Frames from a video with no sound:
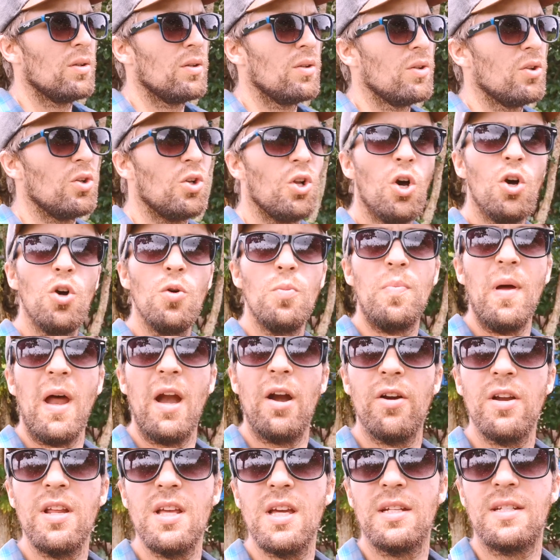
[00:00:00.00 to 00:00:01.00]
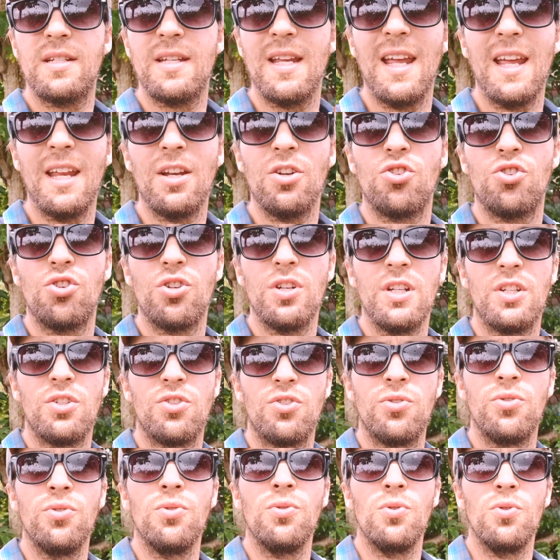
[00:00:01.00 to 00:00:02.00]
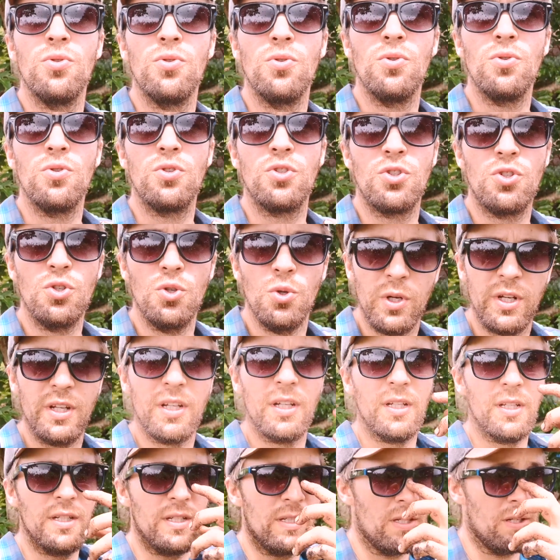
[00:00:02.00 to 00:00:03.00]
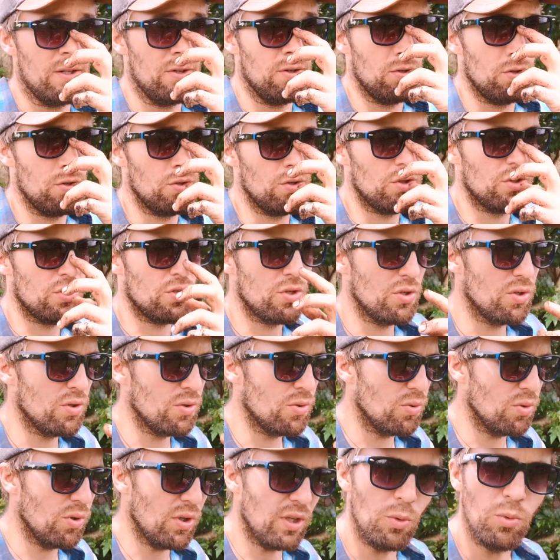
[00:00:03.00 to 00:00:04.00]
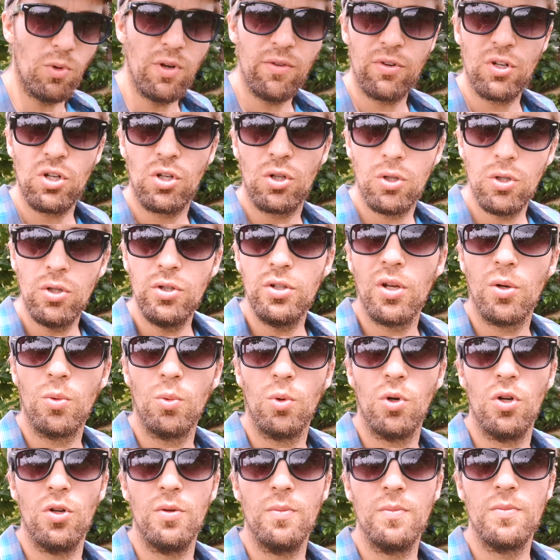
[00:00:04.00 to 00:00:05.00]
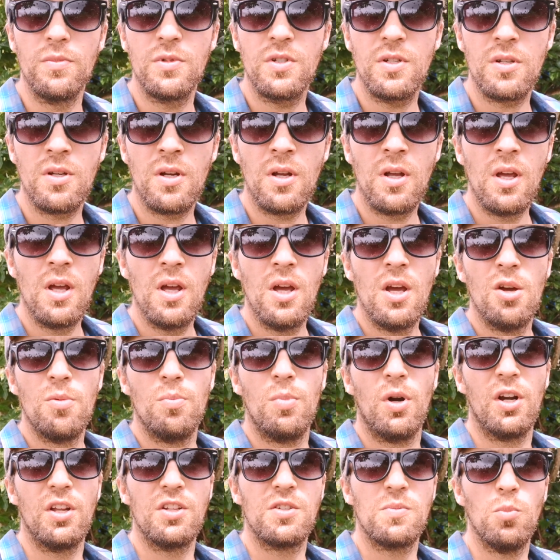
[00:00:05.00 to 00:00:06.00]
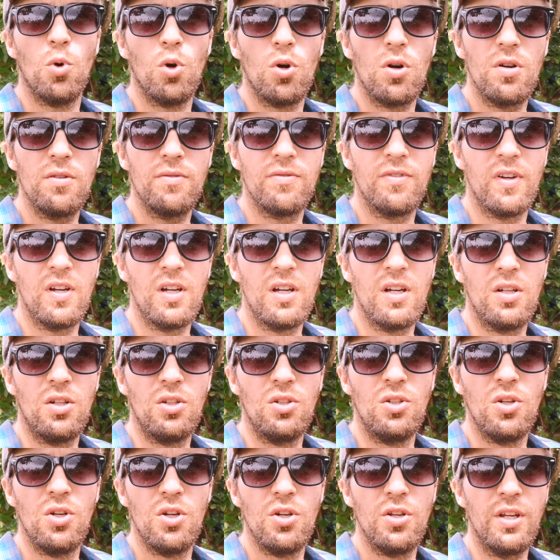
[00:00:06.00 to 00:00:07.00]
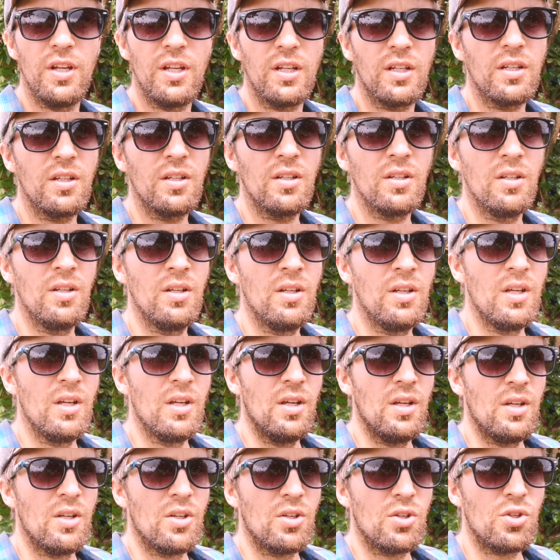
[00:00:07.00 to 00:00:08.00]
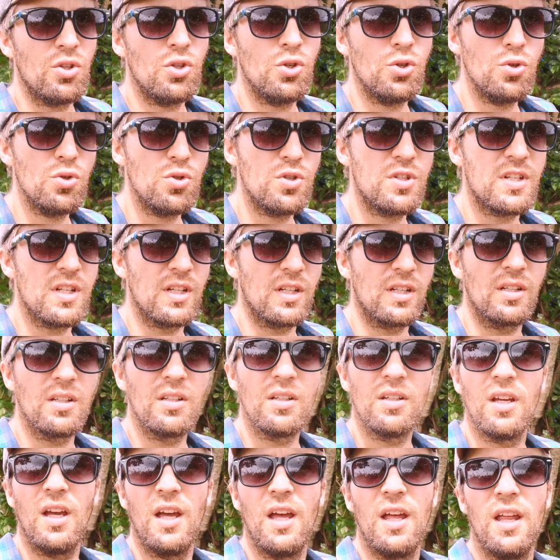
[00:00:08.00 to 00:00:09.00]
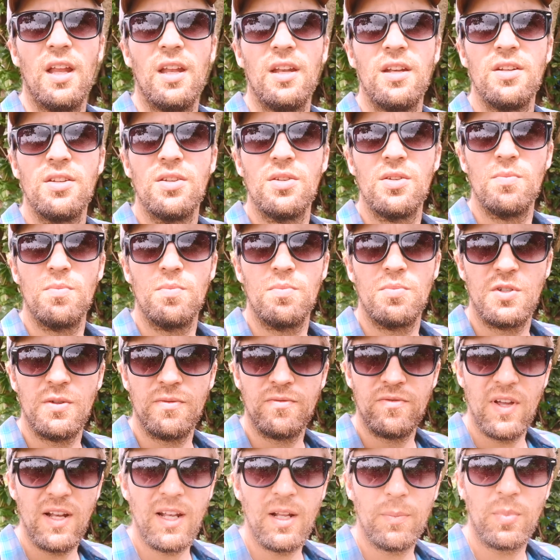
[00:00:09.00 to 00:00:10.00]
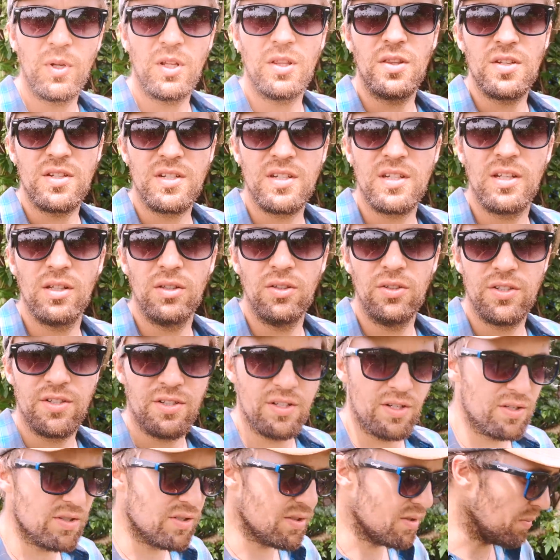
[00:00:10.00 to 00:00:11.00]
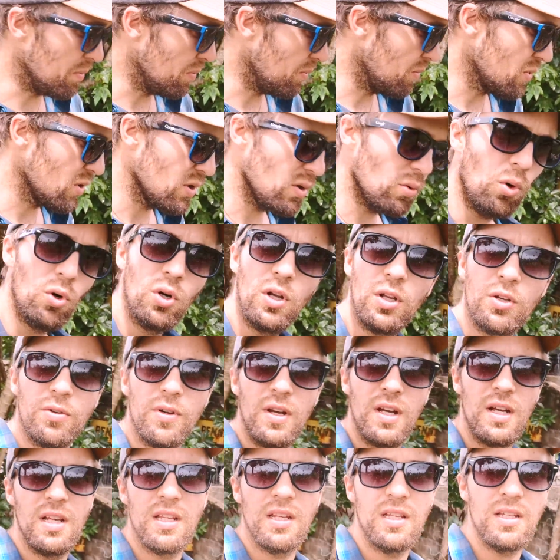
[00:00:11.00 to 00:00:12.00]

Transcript: low barrier to entry to doing it. So we've included worms, but it's more of a learning, using and developing the skill system. All it really